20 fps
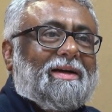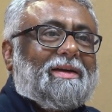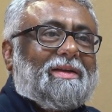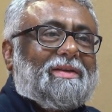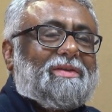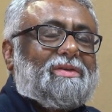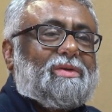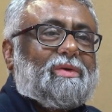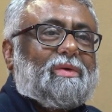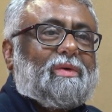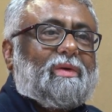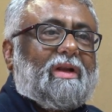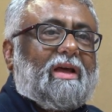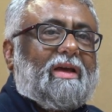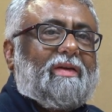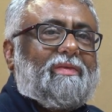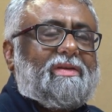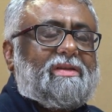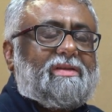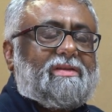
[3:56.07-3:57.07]
So
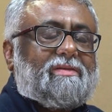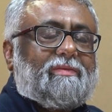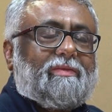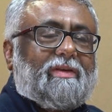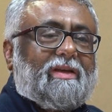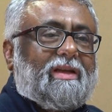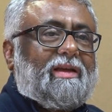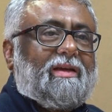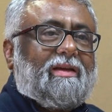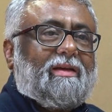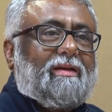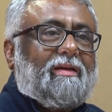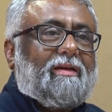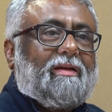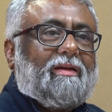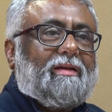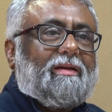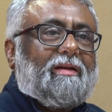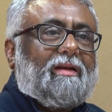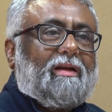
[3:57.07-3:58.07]
life is
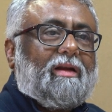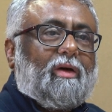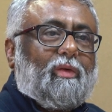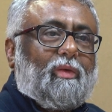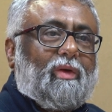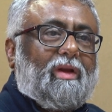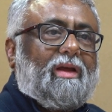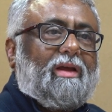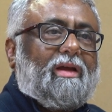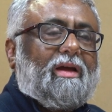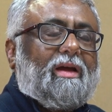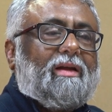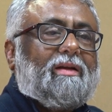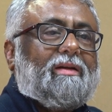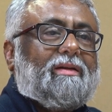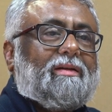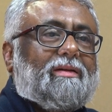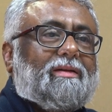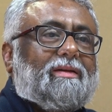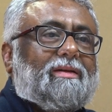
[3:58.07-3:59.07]
very lovely
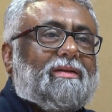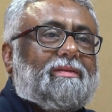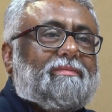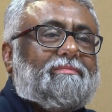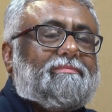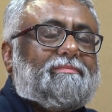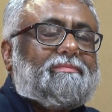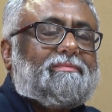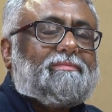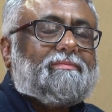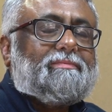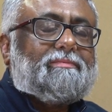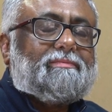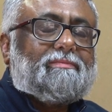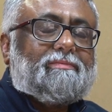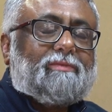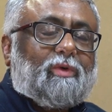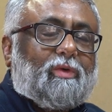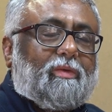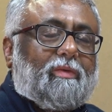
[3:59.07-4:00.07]
and
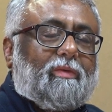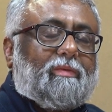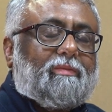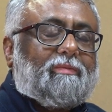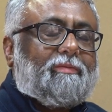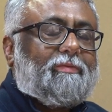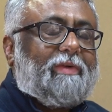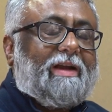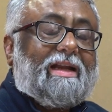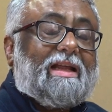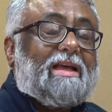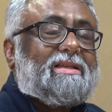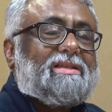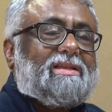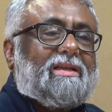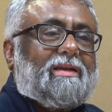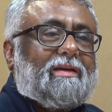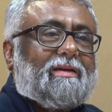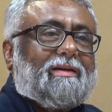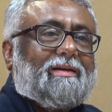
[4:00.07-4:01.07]

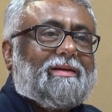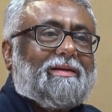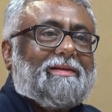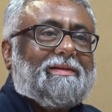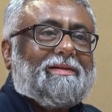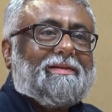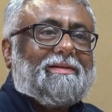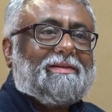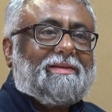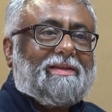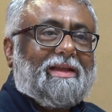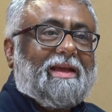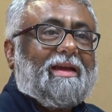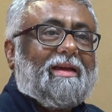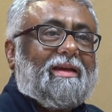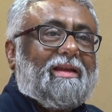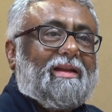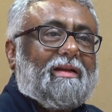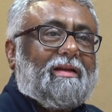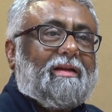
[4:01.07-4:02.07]
fantastic
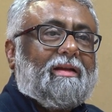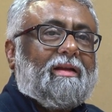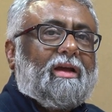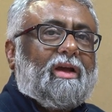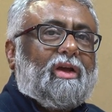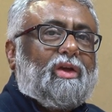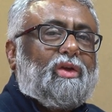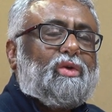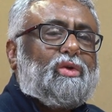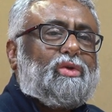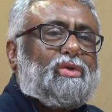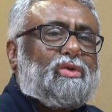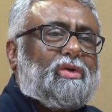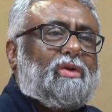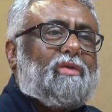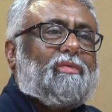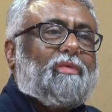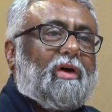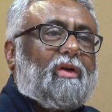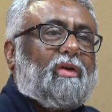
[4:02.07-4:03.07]
thing. In you
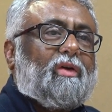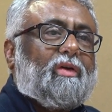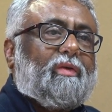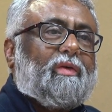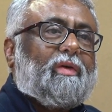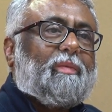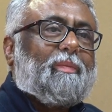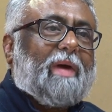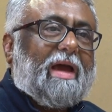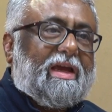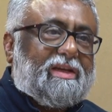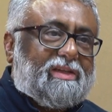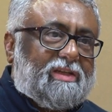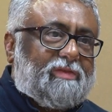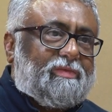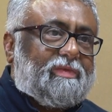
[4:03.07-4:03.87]
should follow your passion